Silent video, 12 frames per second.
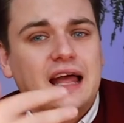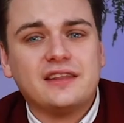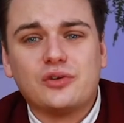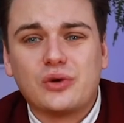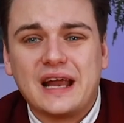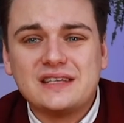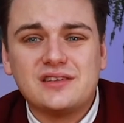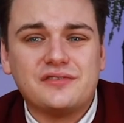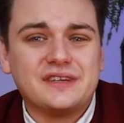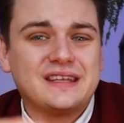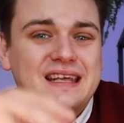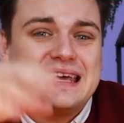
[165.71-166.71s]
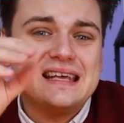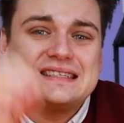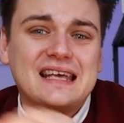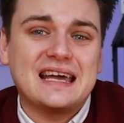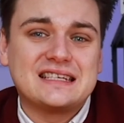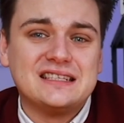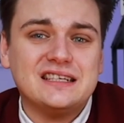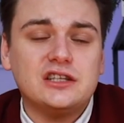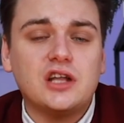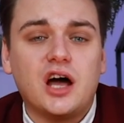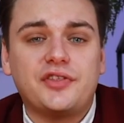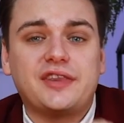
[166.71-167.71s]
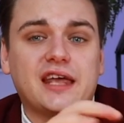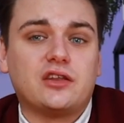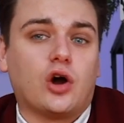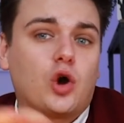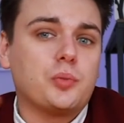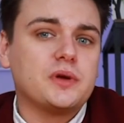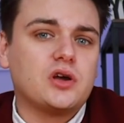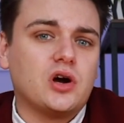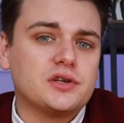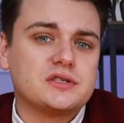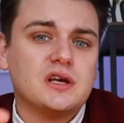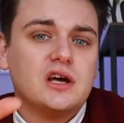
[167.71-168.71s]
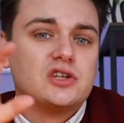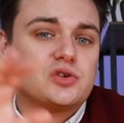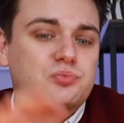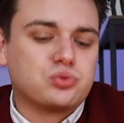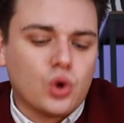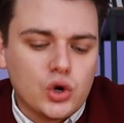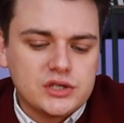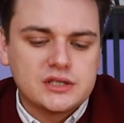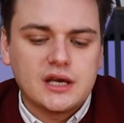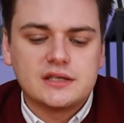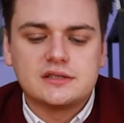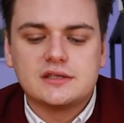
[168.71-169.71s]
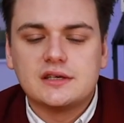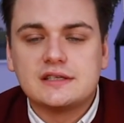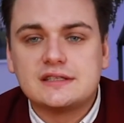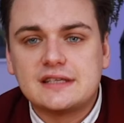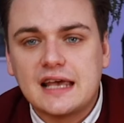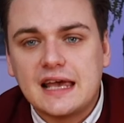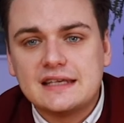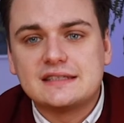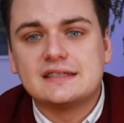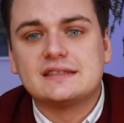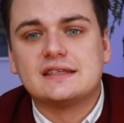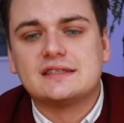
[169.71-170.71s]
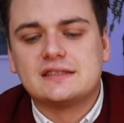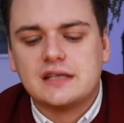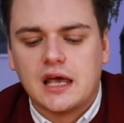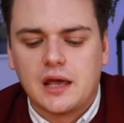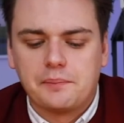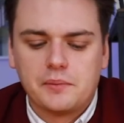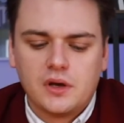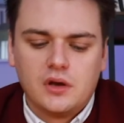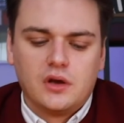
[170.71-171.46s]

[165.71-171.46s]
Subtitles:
And the rest of it is actually not that hard, because the process stays the same.